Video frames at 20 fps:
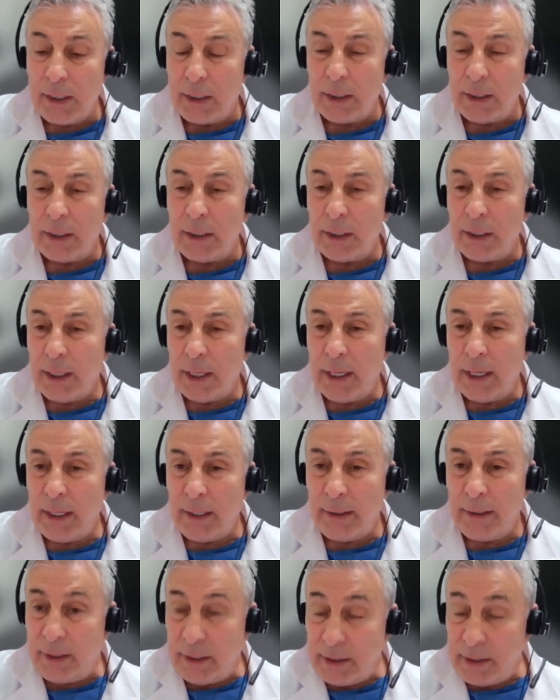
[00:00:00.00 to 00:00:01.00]

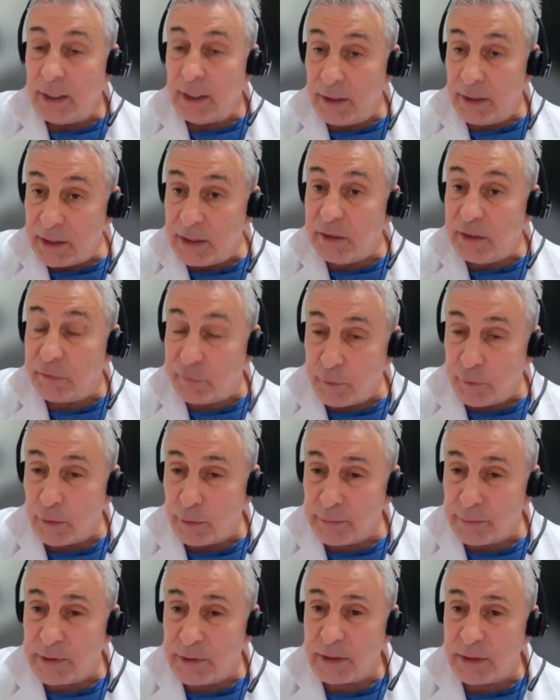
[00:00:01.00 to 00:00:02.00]
in a
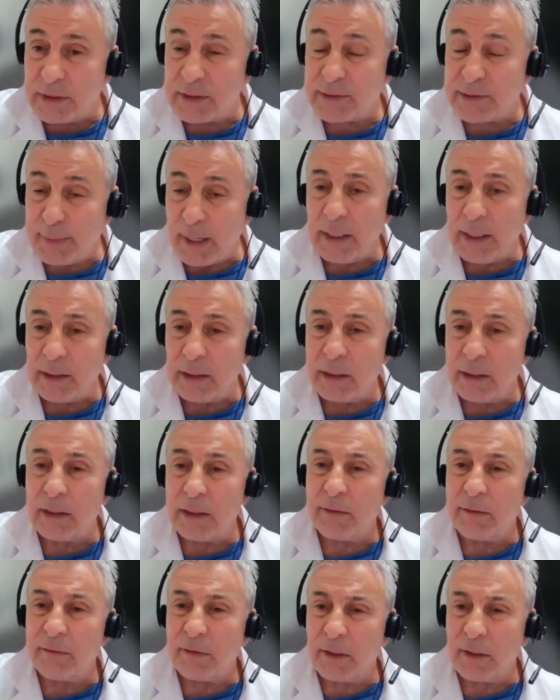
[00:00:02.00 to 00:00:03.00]
deformed spine,
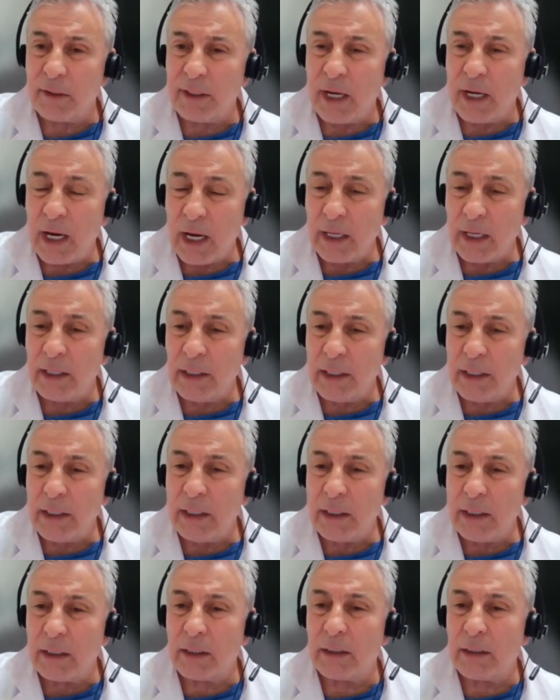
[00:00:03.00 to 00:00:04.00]
in a
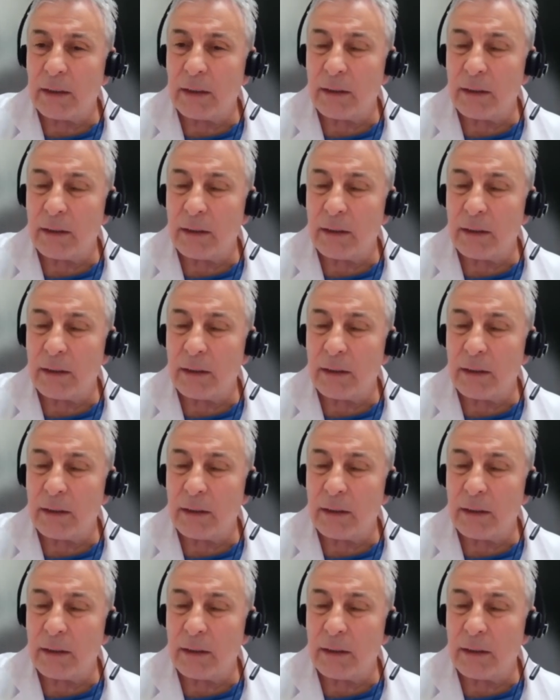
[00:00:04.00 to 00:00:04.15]
highly